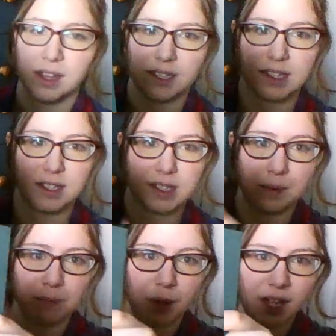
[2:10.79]
This has an
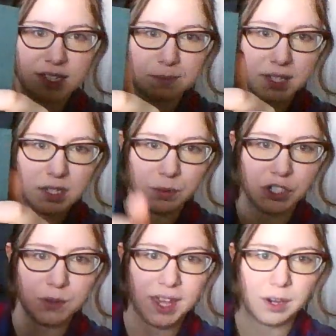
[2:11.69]
embossment,
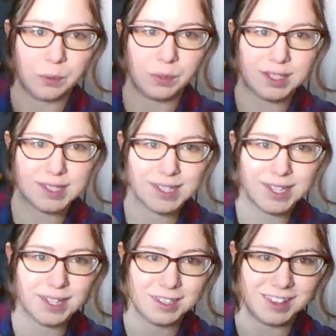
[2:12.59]
which you can't really
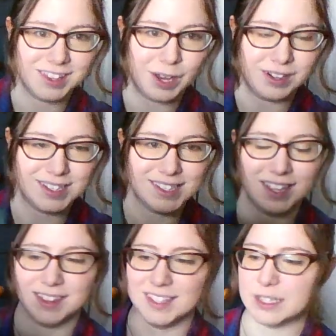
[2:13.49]
see. And there's
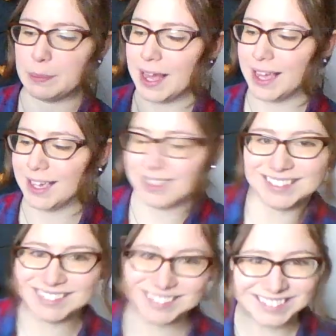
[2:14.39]
the
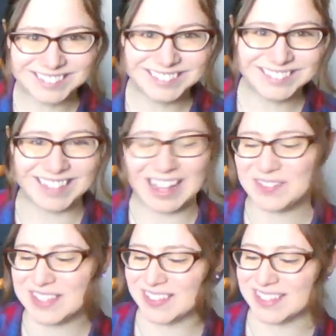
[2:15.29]
spine.
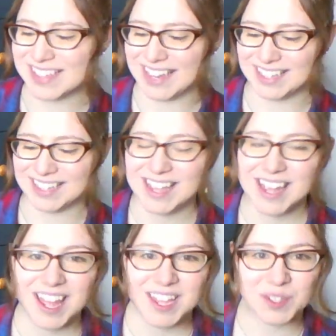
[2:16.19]
I'm so excited.
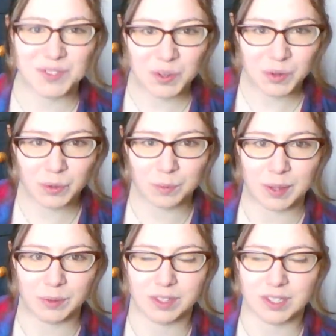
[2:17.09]
So if you don't know
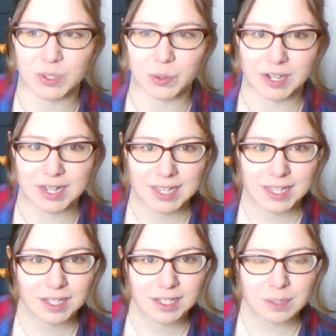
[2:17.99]
about the story,
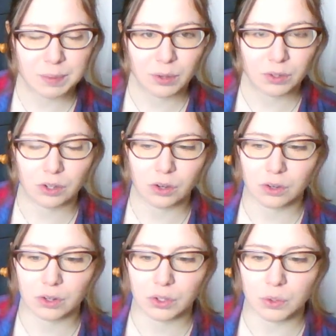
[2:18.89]
it is about a
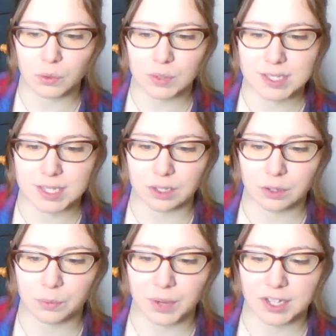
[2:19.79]
girl who is in an
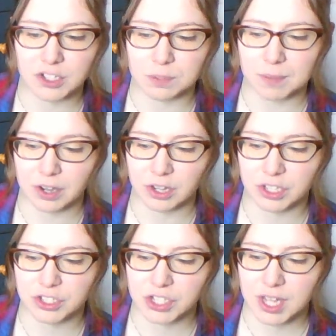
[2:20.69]
arranged
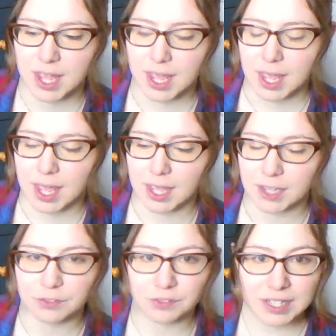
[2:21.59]
marriage
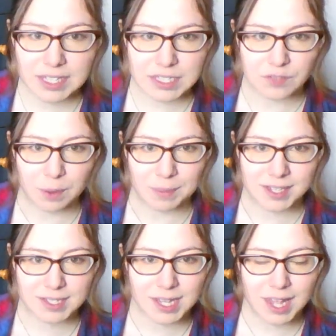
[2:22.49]
and flees from
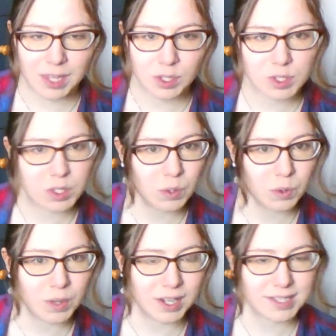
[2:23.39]
it. And
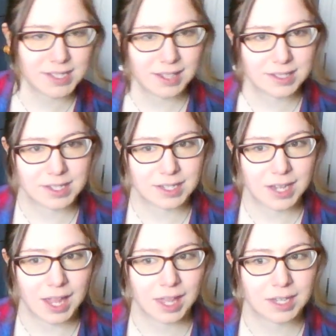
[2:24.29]
so an
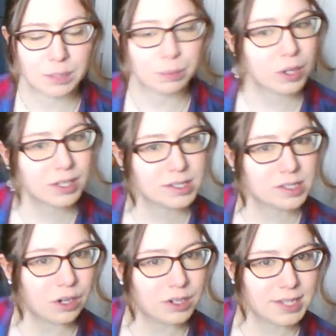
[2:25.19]
assassin and a prince
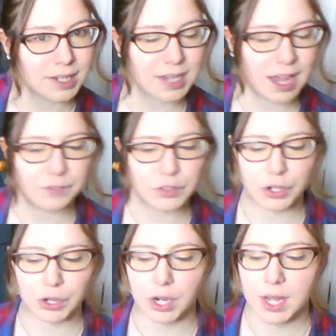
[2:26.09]
are sent after
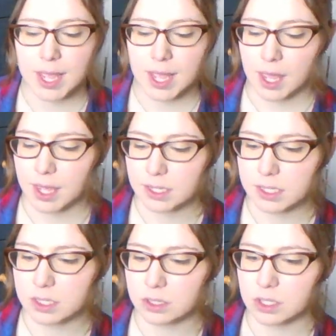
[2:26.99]
her. And
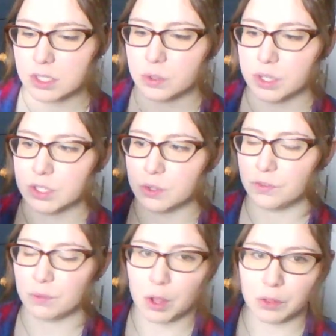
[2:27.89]
it's the story is
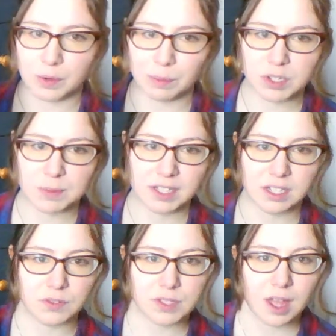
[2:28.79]
told from all three
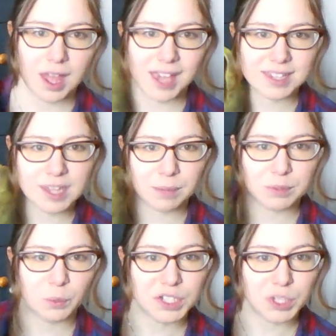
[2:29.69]
perspectives, except
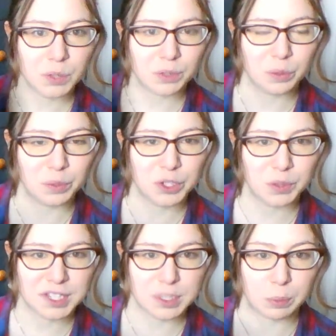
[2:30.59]
we don't know which
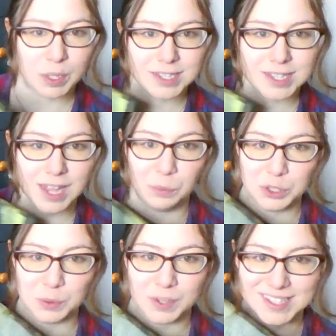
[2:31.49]
one is the prince and
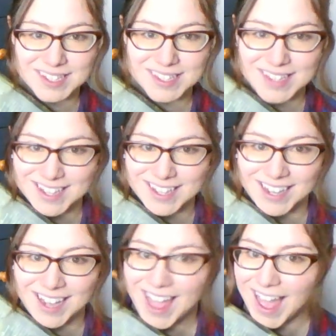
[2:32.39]
which one is the assassin.